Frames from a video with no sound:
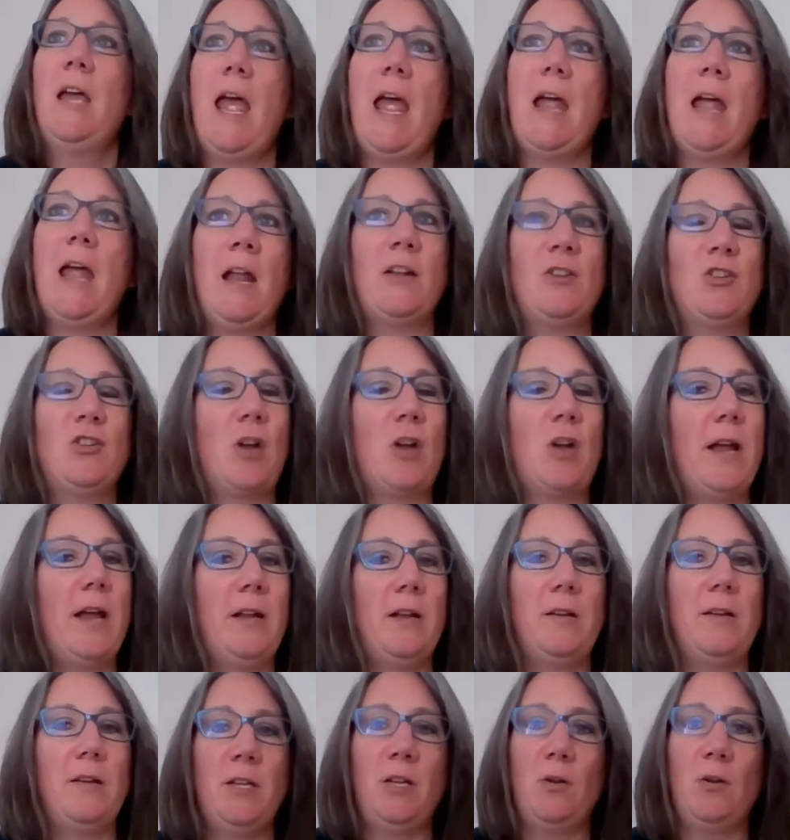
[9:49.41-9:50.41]
And I try
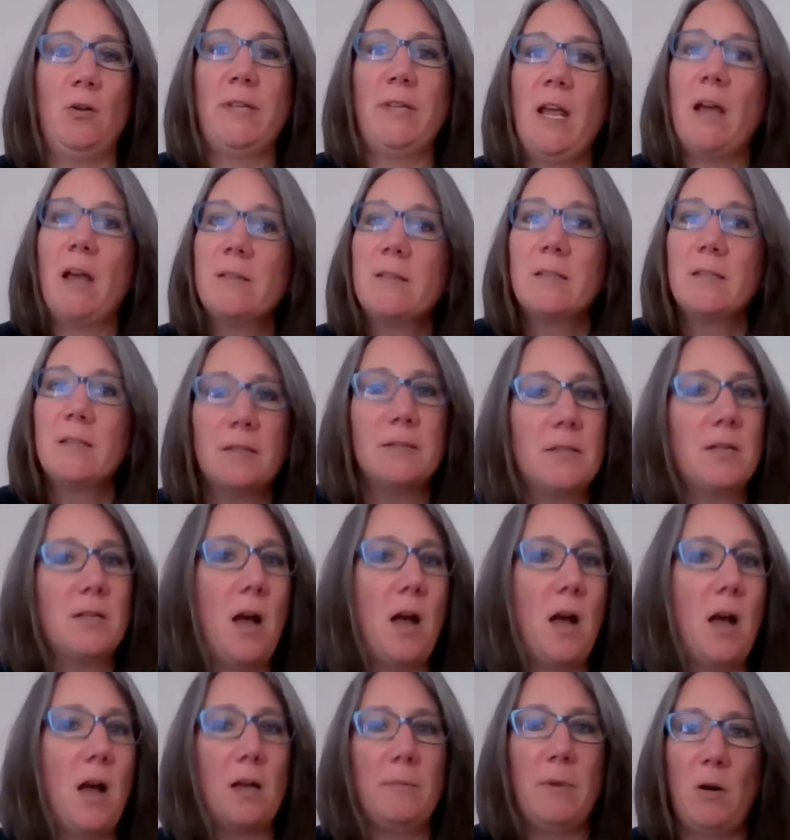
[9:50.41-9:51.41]
to, yes, let's
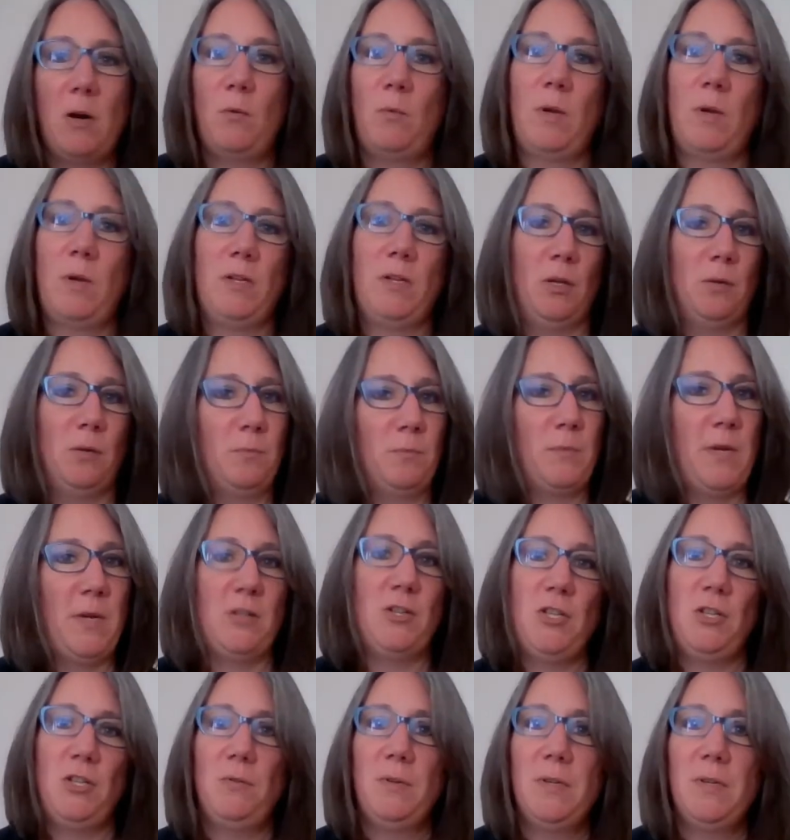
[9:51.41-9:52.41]
talk about what your
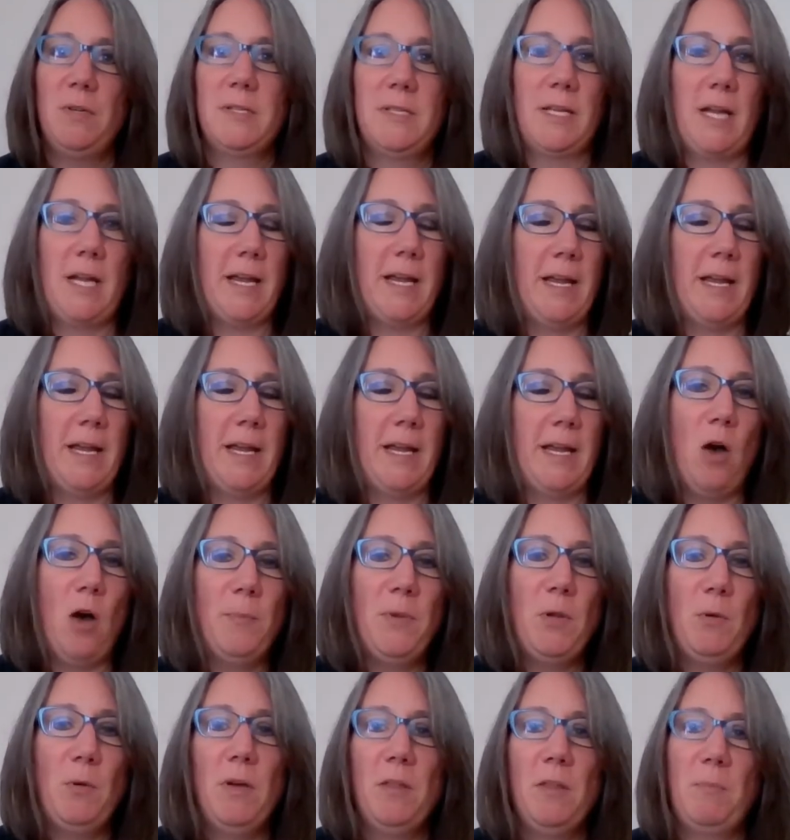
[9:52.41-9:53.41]
issue is that I can help
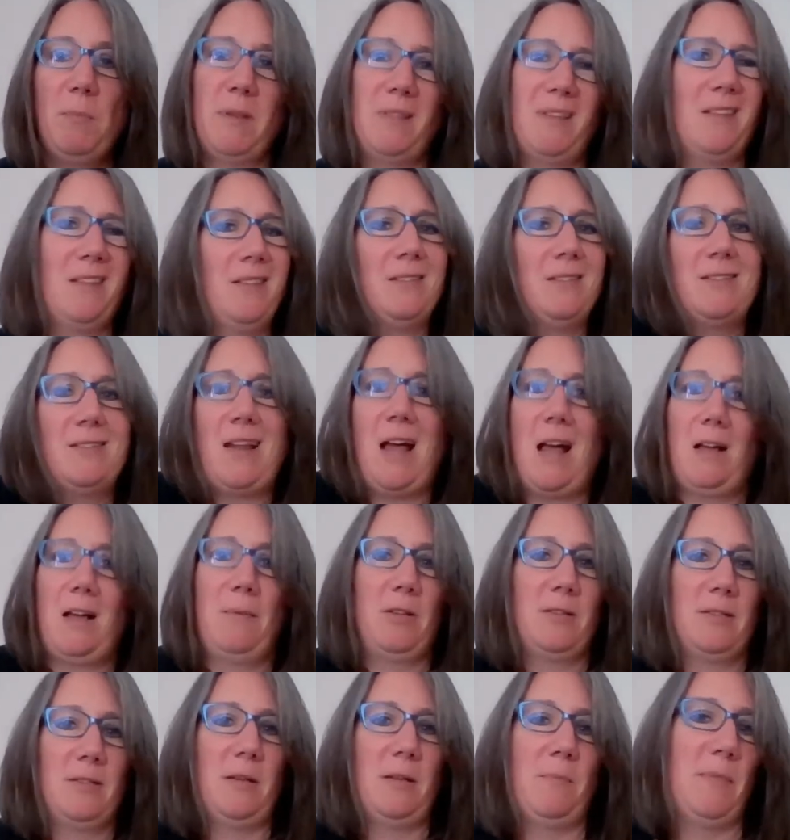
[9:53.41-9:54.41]
you with, but then let's talk
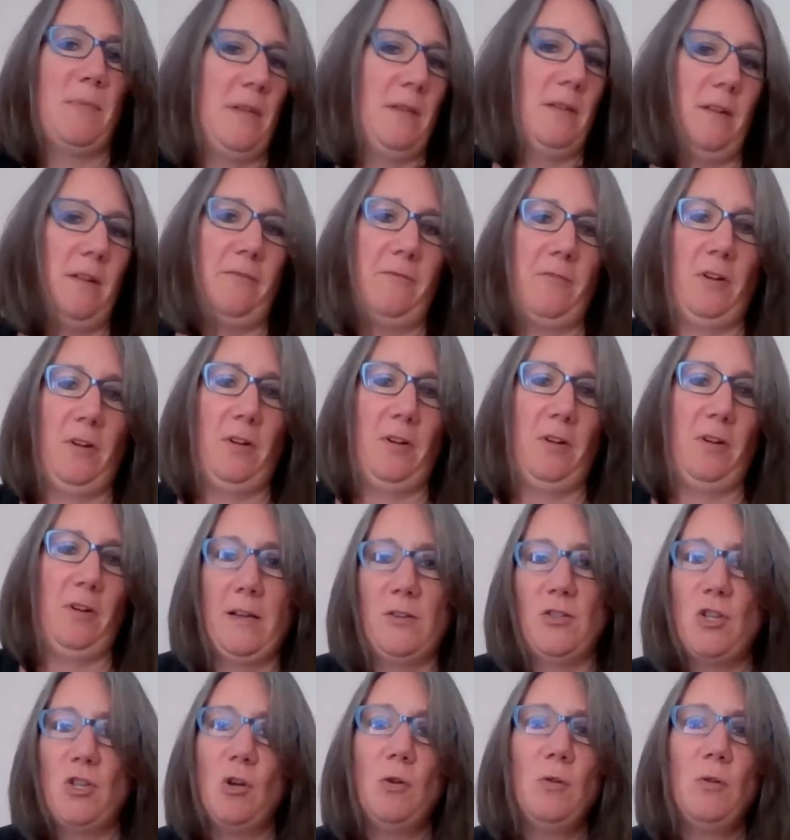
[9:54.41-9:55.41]
about something different.
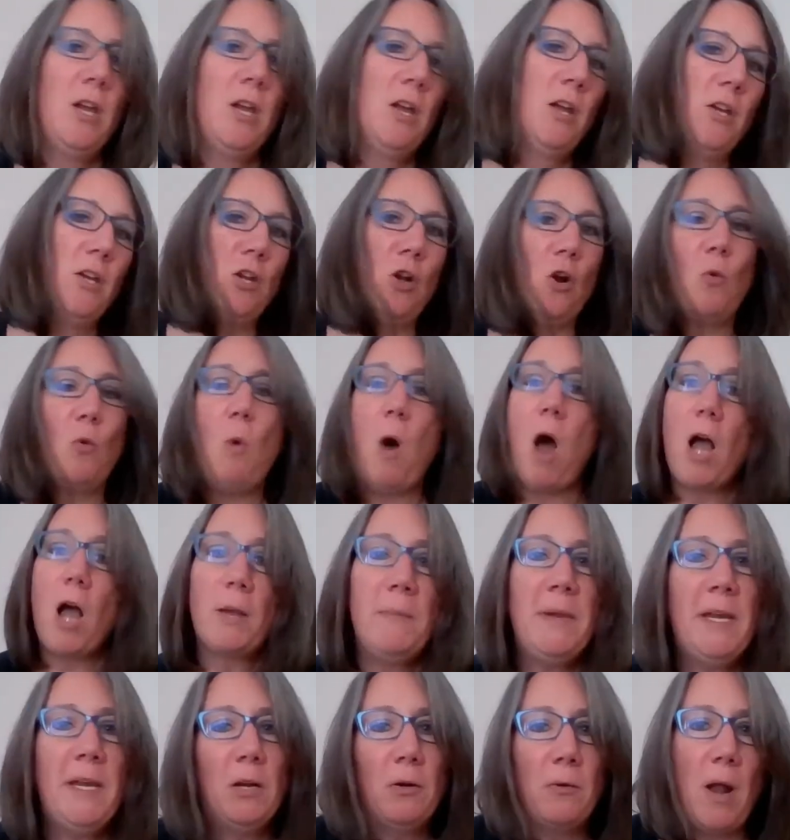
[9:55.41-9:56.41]
Like
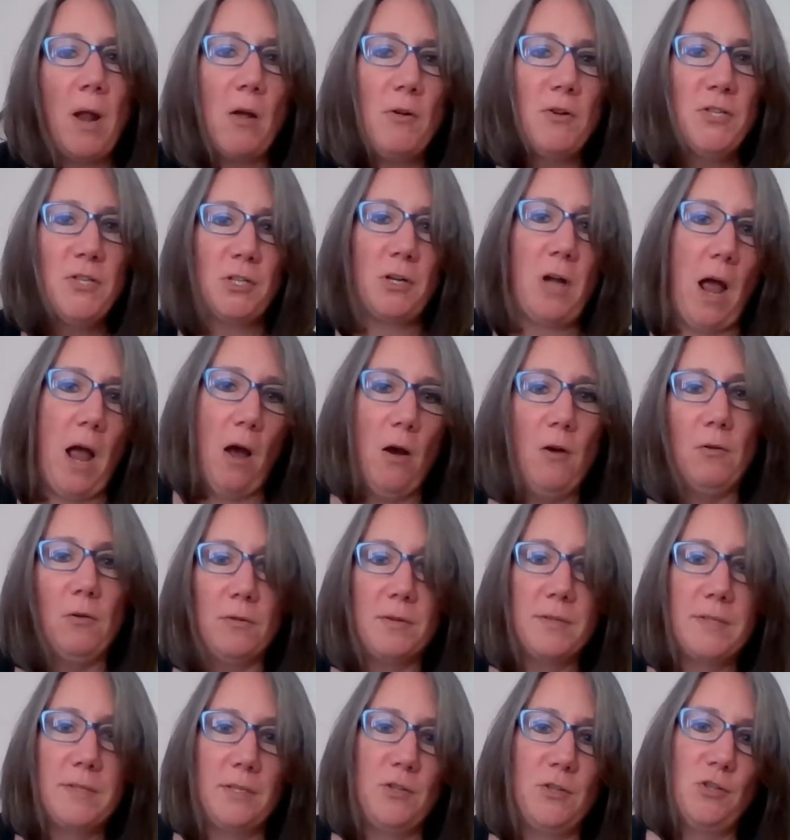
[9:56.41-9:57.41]
walk me around your
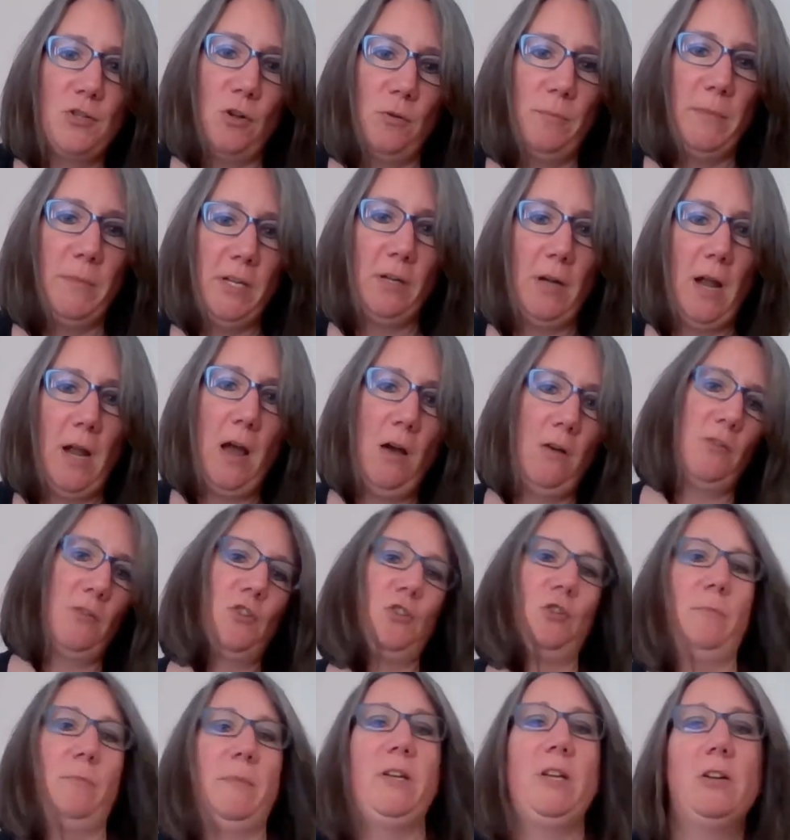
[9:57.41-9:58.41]
house and show me your house,
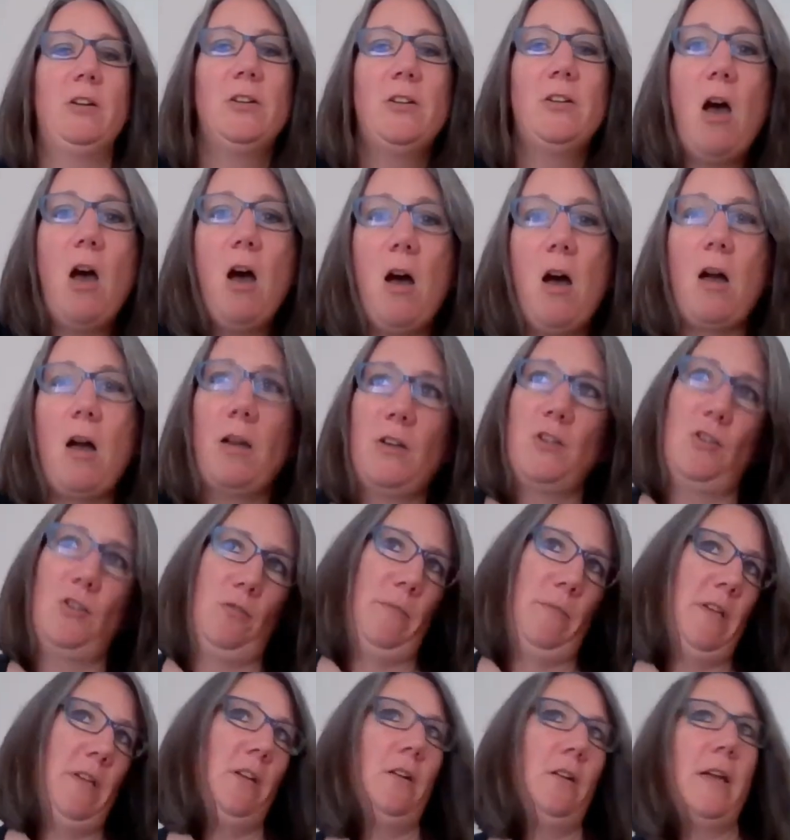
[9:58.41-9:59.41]
show me your dog, show
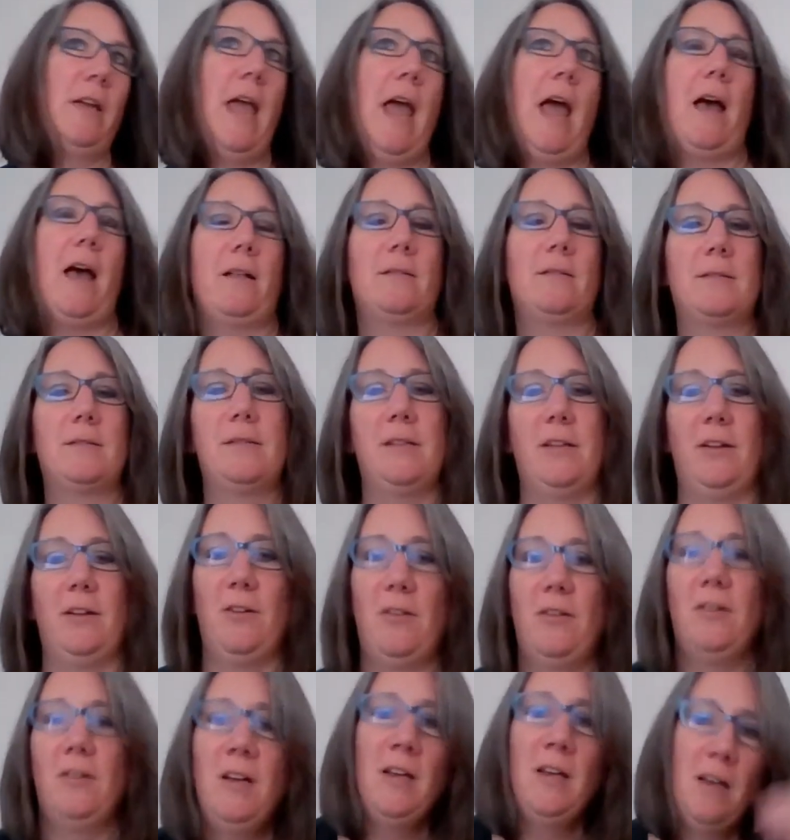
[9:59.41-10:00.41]
me your cats,
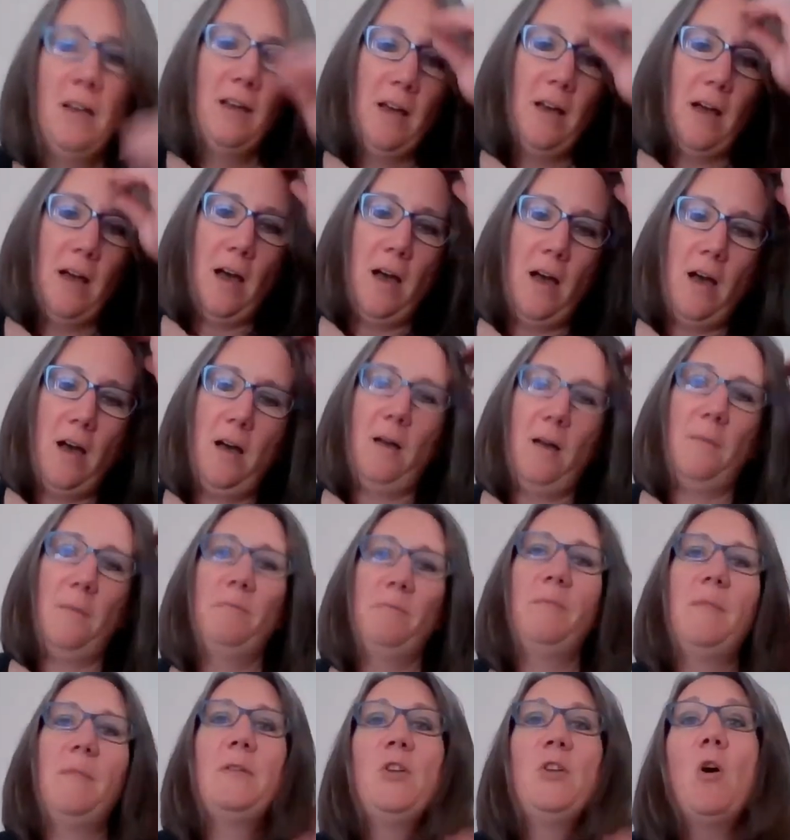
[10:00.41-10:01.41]
no,
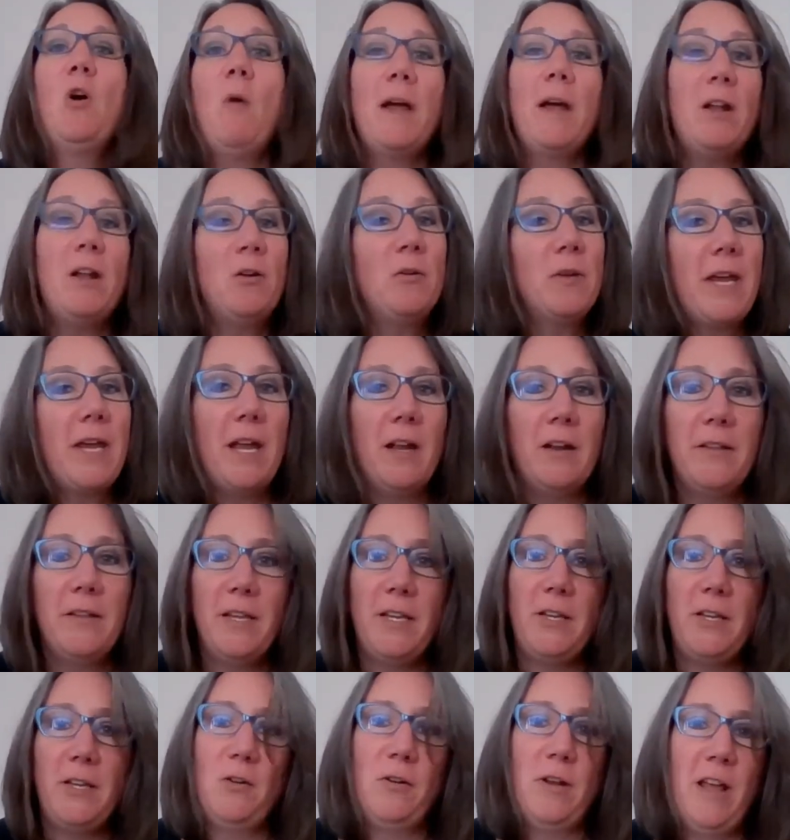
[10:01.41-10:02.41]
I don't care
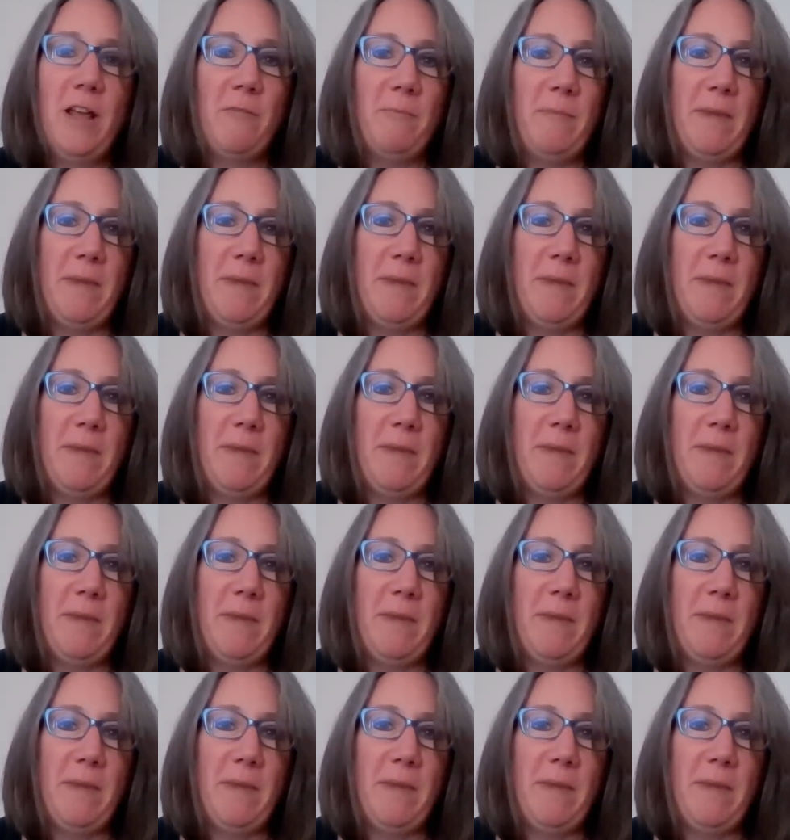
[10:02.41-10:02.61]
that you don't have